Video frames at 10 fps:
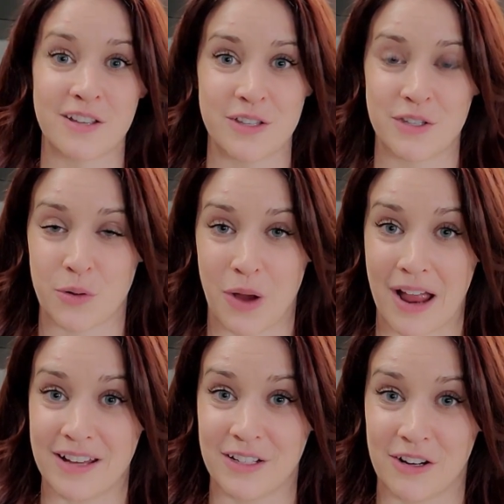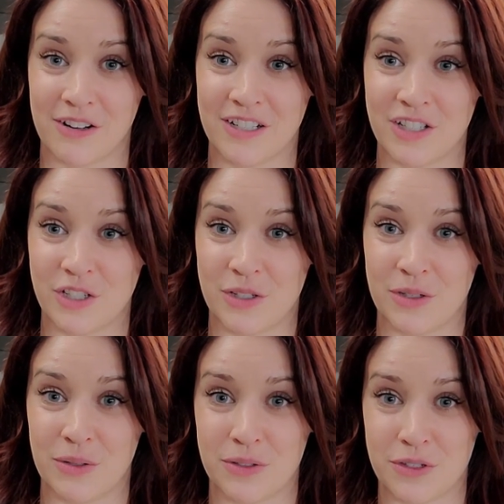So I encourage
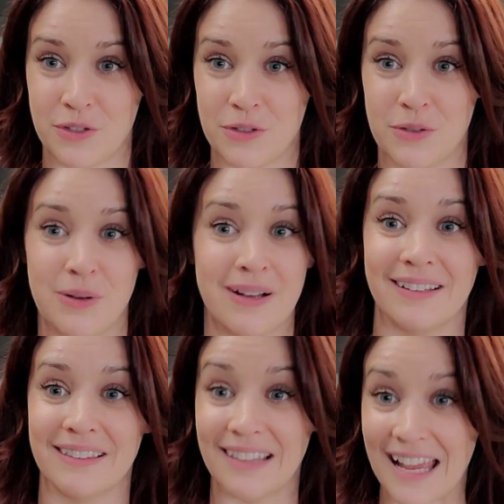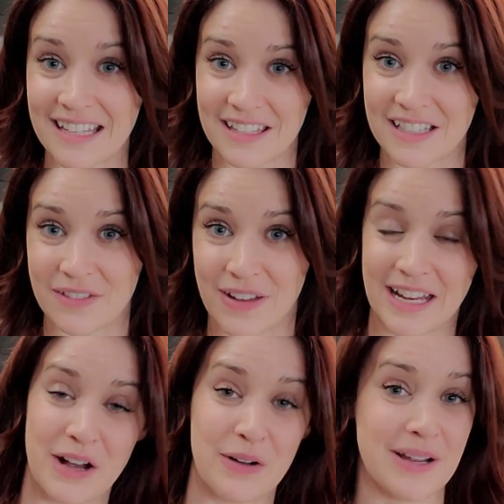you to like this
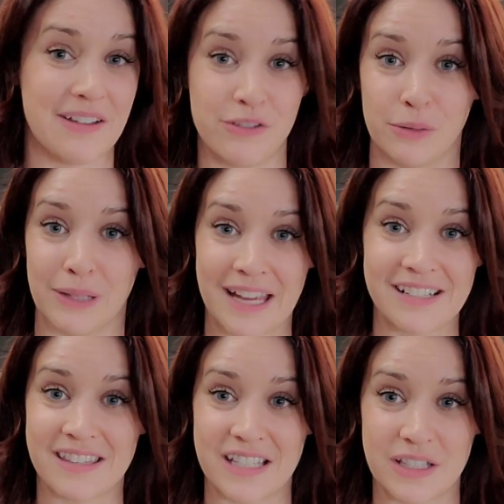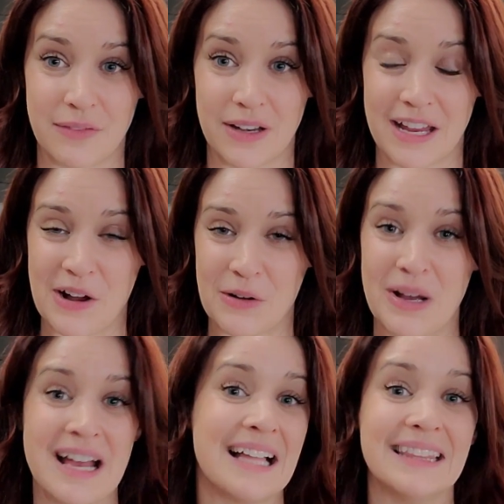video if you liked this video,
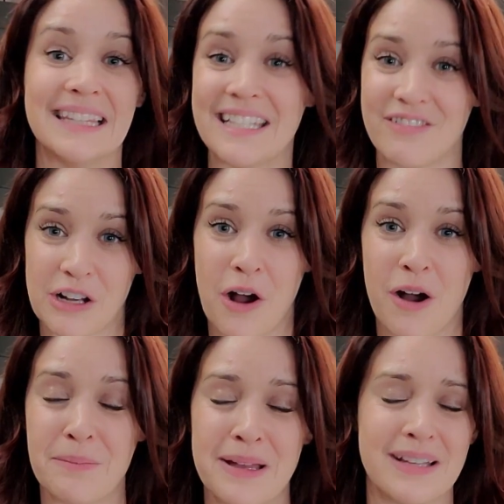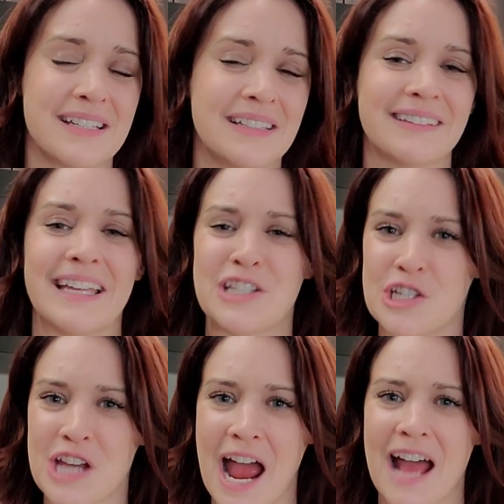leave a comment, let's
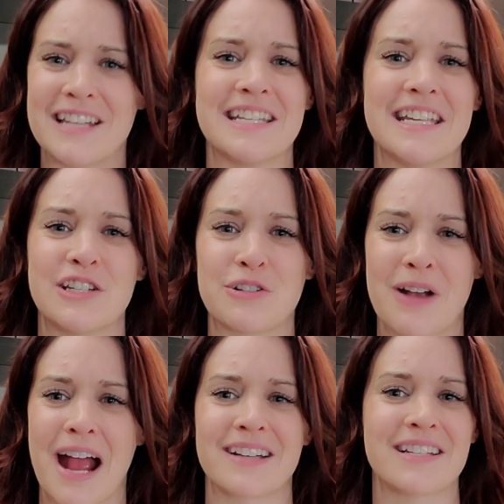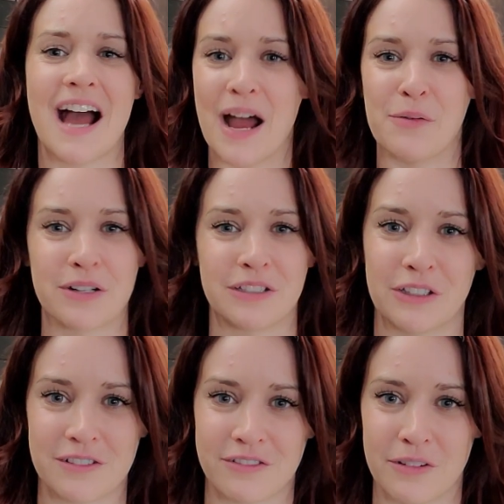chat, interact. I want to
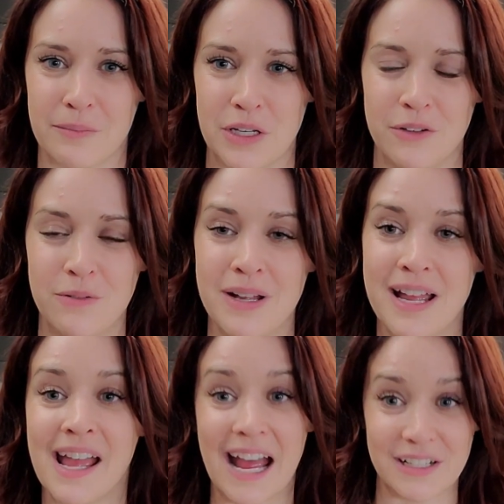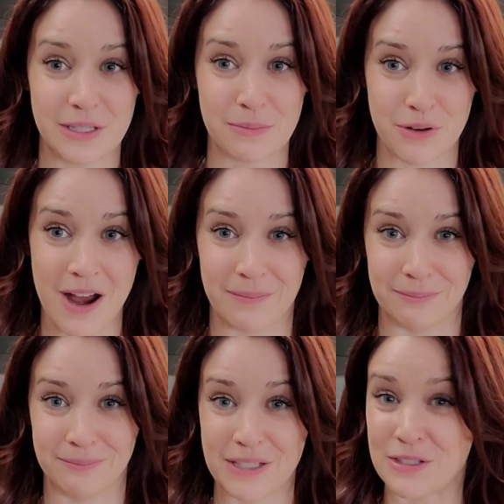learn from you, and subscribe
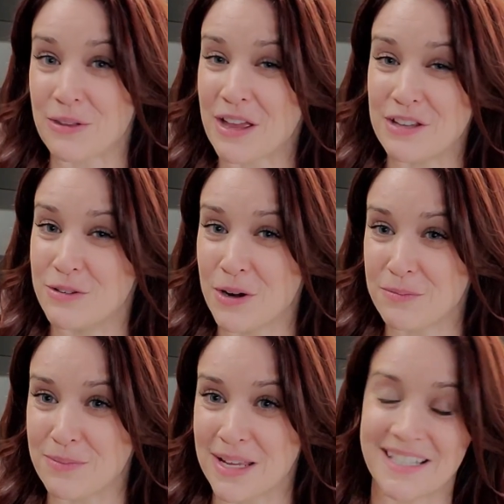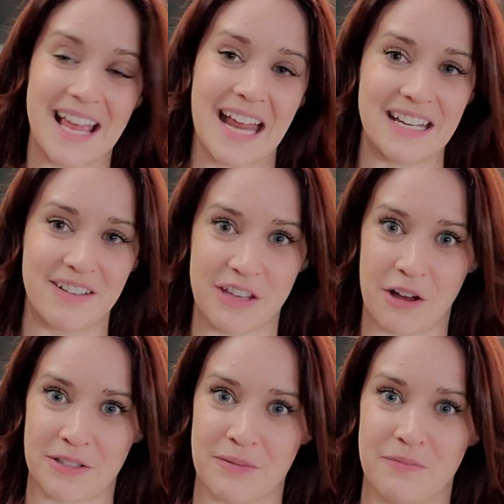so that you don't miss any of the awesome